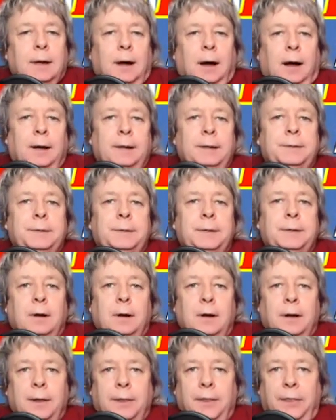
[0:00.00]
I
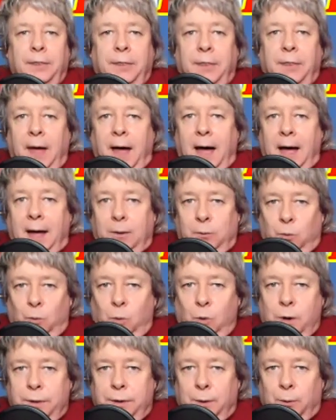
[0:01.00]
saw that
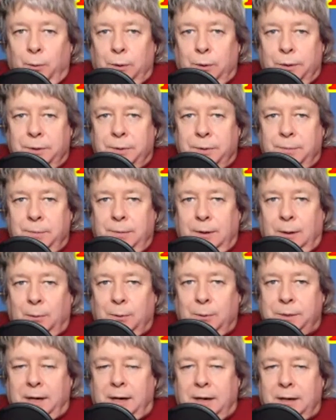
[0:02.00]
one that was
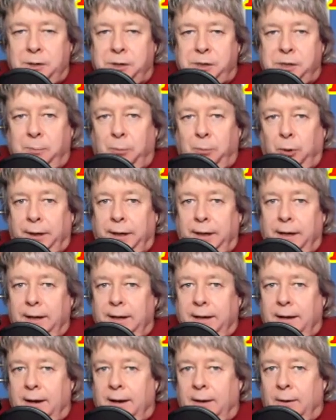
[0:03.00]
kind of shimmering
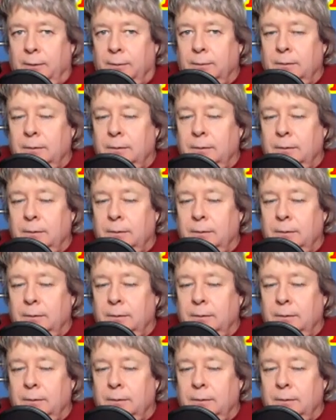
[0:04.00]
in and out.